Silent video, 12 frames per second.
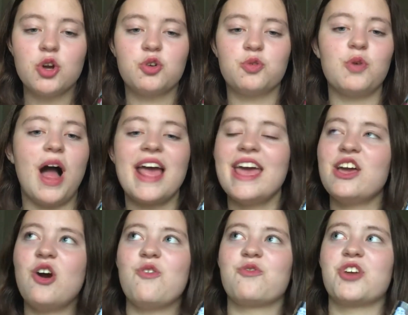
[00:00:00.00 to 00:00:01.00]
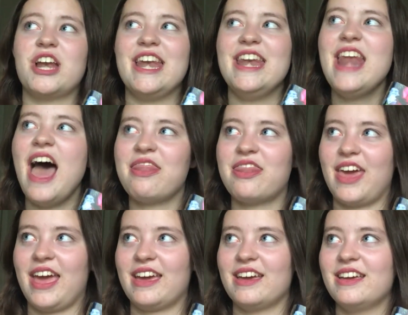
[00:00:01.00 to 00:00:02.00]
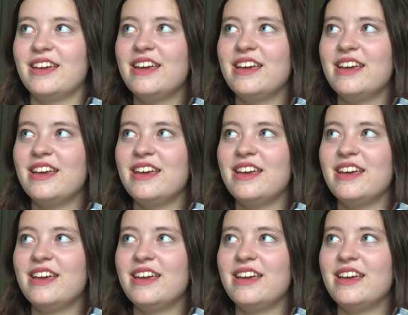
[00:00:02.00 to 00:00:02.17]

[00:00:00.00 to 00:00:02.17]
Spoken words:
crying over nothing.